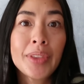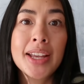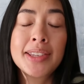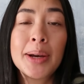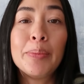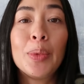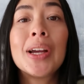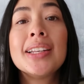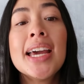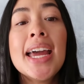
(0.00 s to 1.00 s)
at some
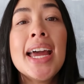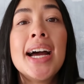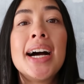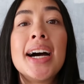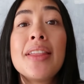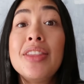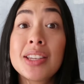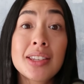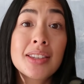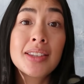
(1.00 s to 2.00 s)
point.
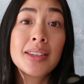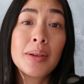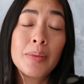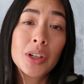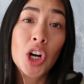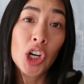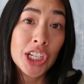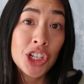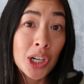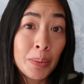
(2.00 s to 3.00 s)
This
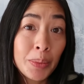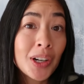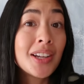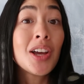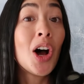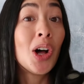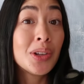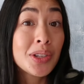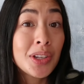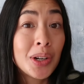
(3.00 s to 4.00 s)
CARDI jumper is
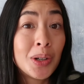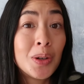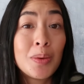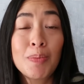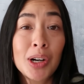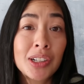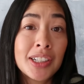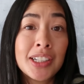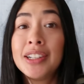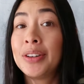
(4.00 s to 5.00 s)
also
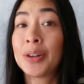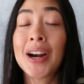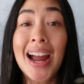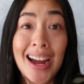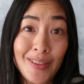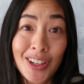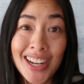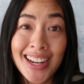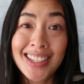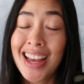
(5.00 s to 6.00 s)
marketed or
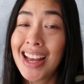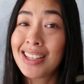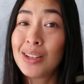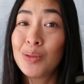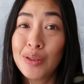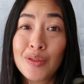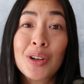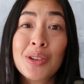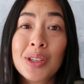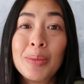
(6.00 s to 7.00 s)
advertised as a
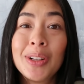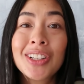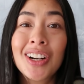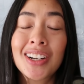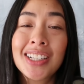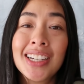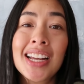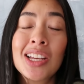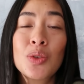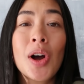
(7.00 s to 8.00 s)
reversible
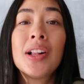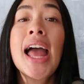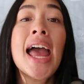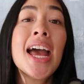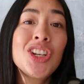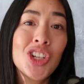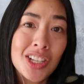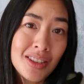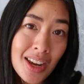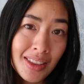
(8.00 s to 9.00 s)
cardigan as well,
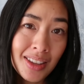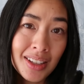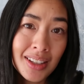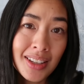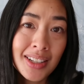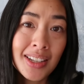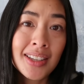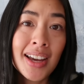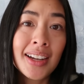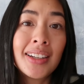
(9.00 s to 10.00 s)
just like the
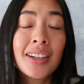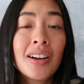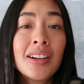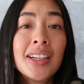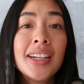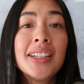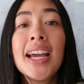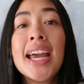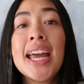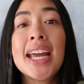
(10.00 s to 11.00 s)
Sézane
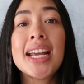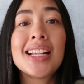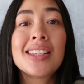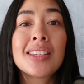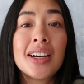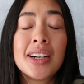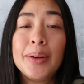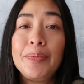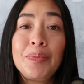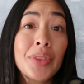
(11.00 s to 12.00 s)
cardigan. It's
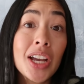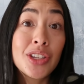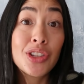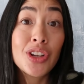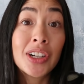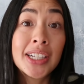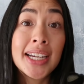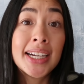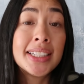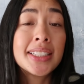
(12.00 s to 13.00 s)
a
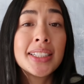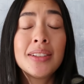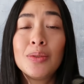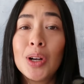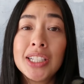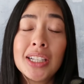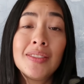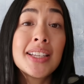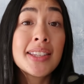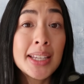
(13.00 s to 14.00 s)
stockinette,
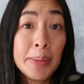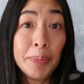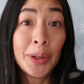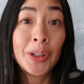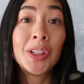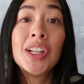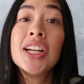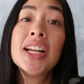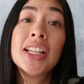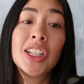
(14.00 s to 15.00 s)
relatively simple
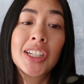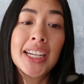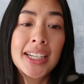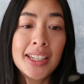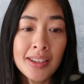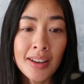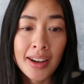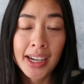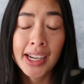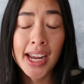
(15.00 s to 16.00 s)
looking
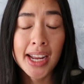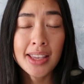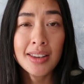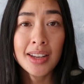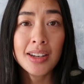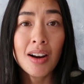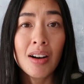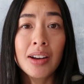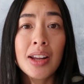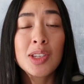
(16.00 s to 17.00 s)
design. It's knit
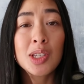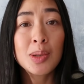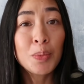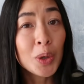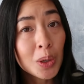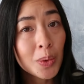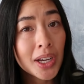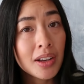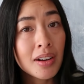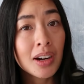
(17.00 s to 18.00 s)
on sport
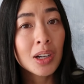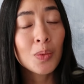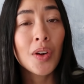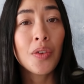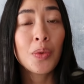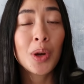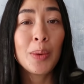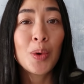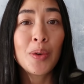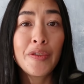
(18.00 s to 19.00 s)
weight yarn with
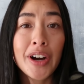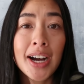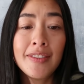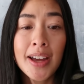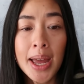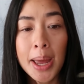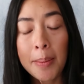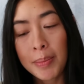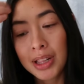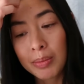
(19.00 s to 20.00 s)

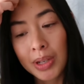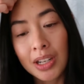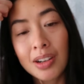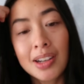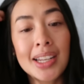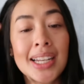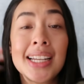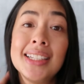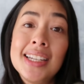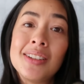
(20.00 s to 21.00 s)
3.5mm
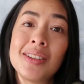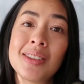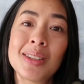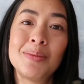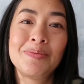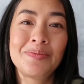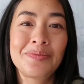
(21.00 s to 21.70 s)
needles.